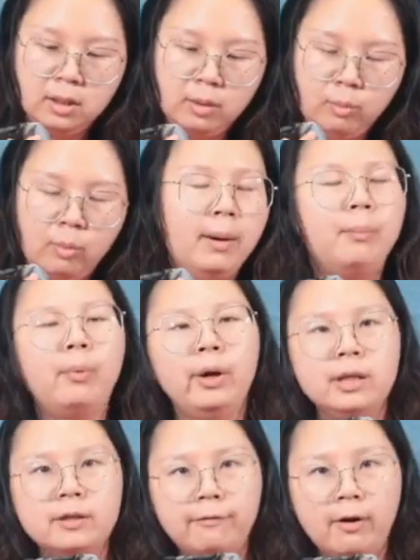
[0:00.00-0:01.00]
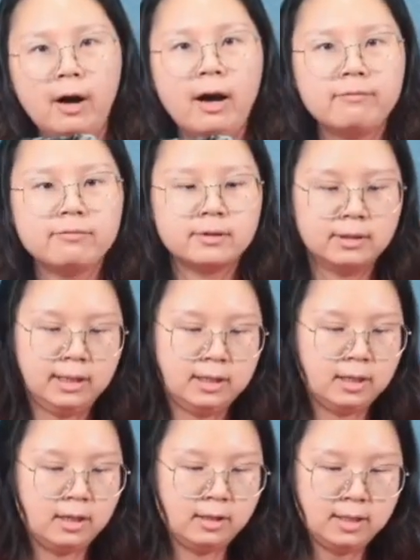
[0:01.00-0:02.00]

1.5 liter.